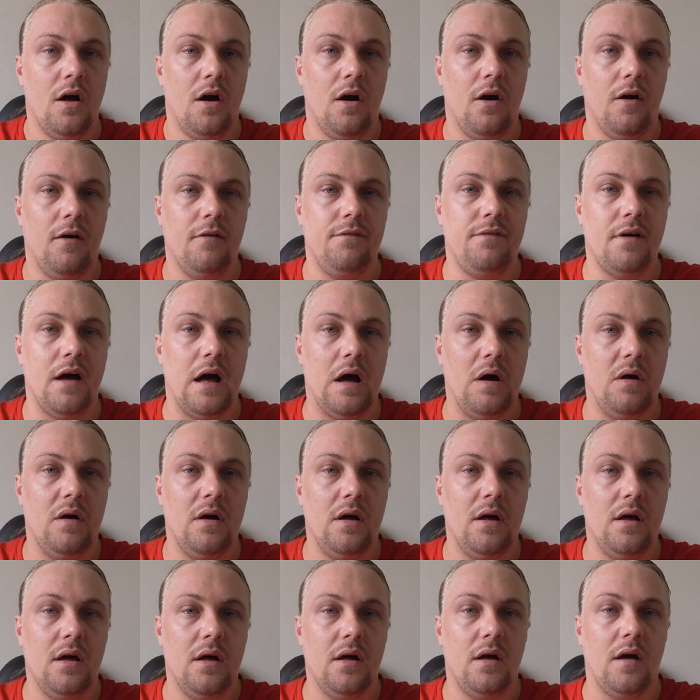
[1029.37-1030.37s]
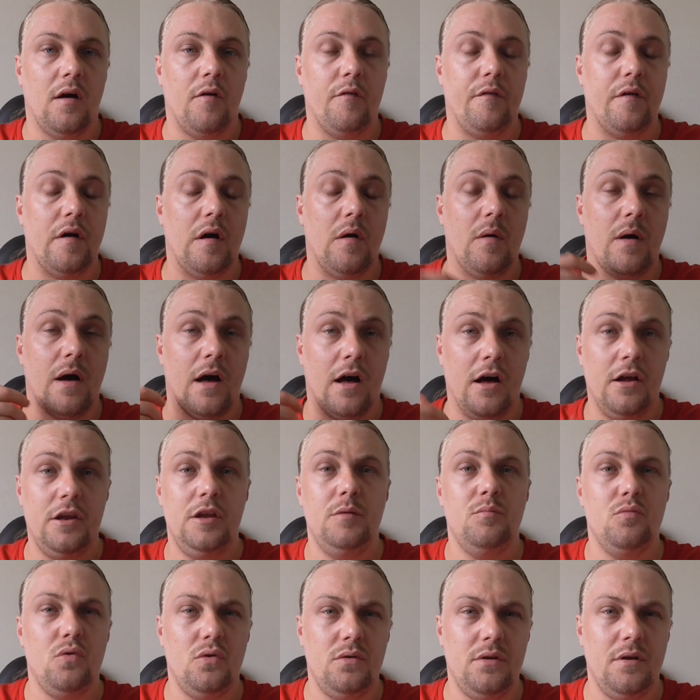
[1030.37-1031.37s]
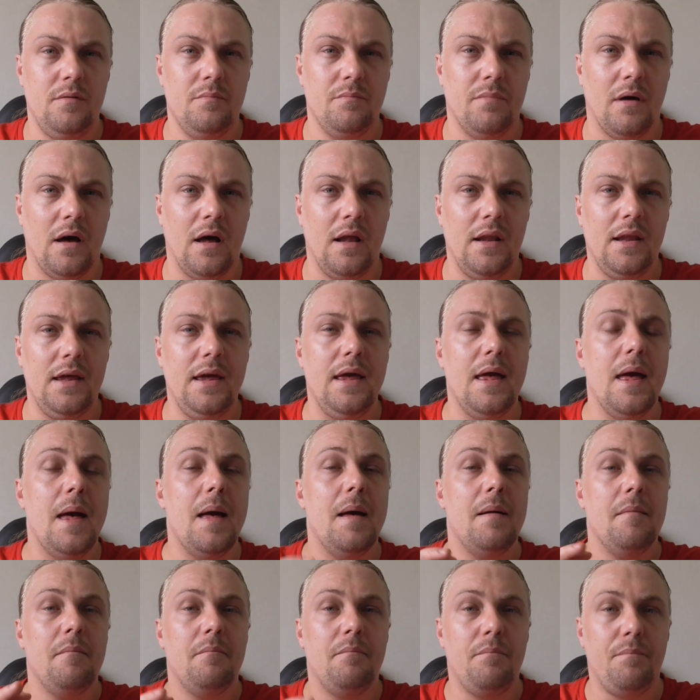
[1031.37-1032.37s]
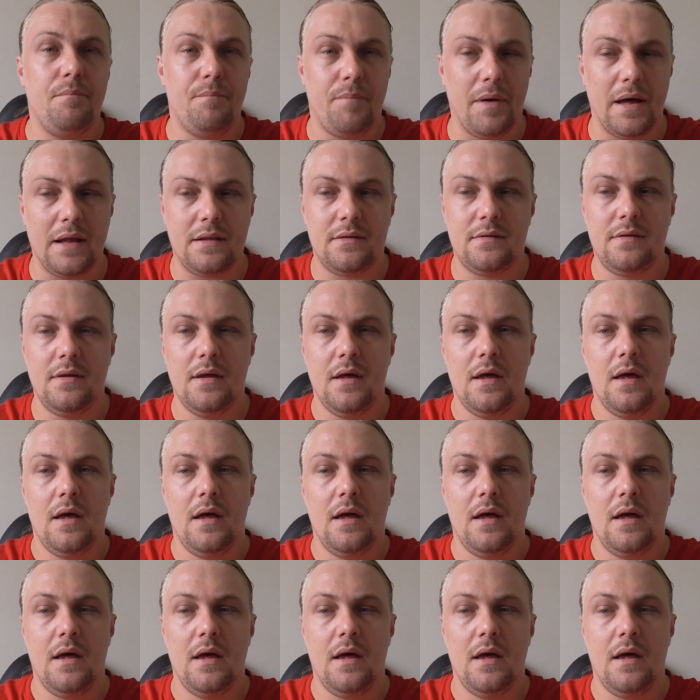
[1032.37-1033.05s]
of our honeymoon in Bali, but